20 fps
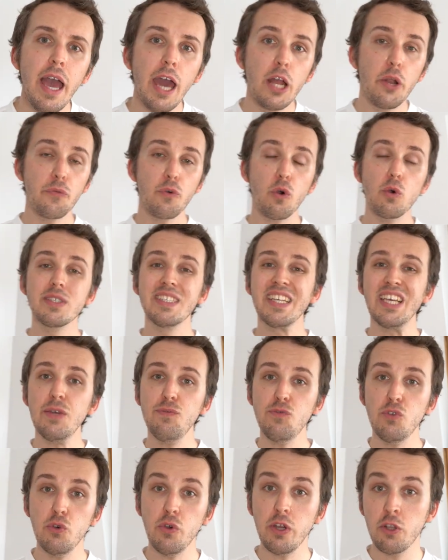And of course,
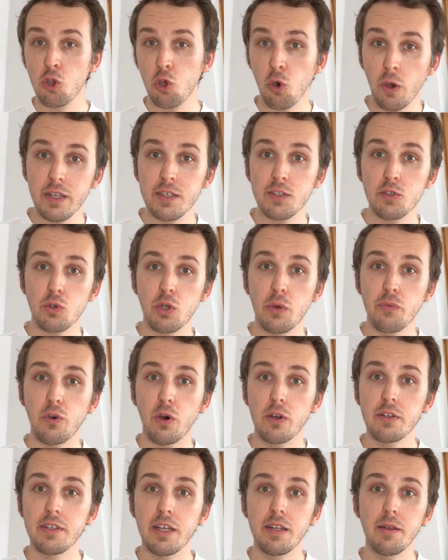if you enjoy this sort of
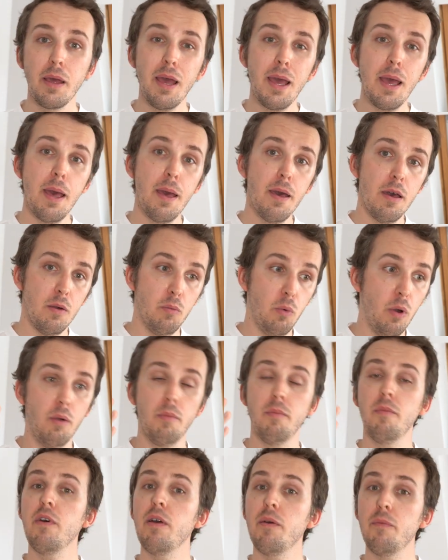content,
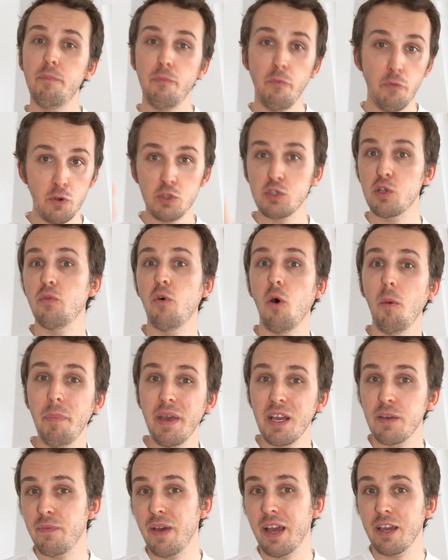well, first of all,
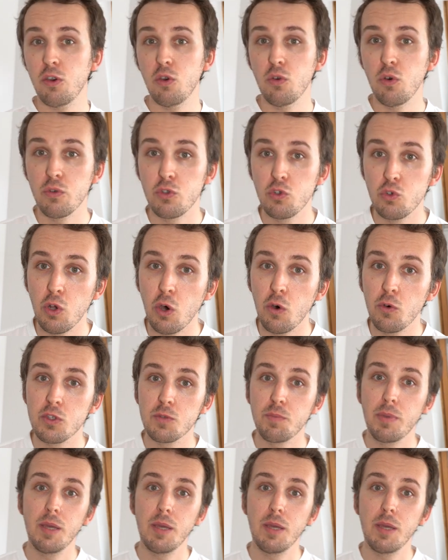big thank you to those